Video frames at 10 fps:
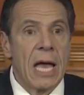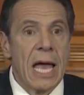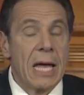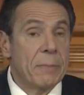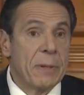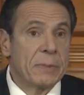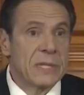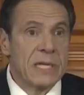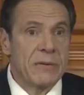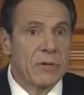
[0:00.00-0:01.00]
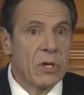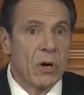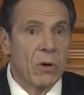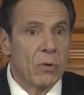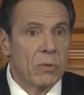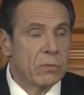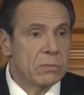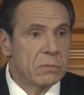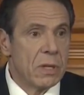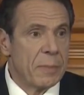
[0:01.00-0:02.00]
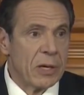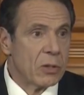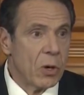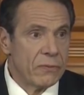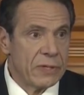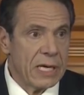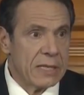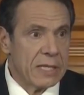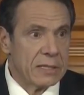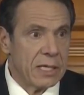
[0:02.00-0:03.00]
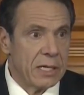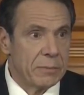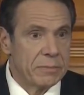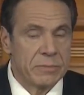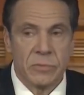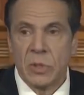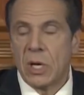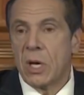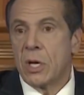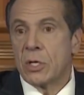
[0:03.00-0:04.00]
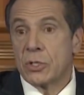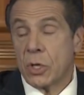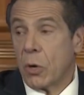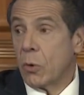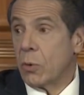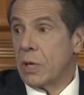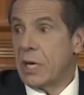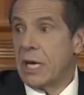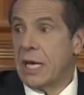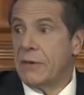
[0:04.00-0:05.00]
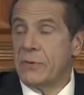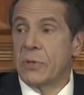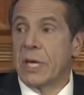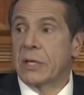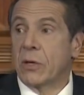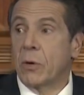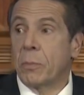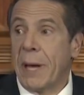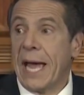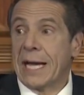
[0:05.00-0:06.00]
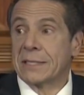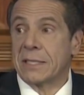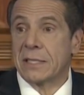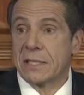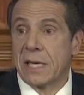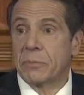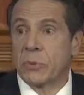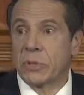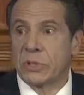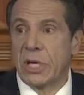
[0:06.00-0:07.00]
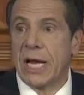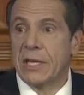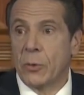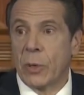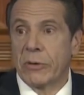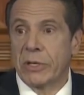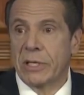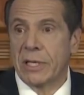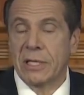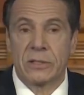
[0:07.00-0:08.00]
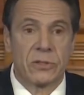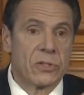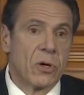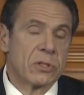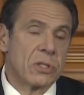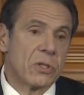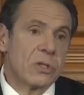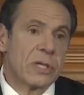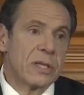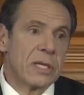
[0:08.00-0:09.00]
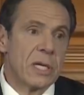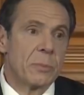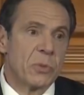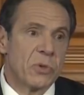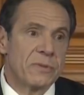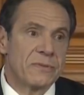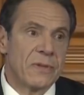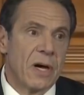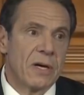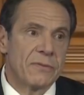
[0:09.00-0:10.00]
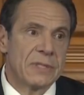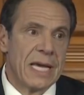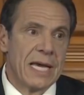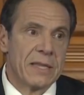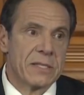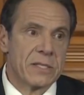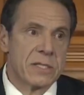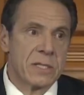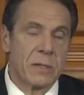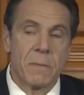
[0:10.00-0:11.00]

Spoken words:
And people didn't even know about COVID at that time. So if you then go back to December and January and start to look at the number of deaths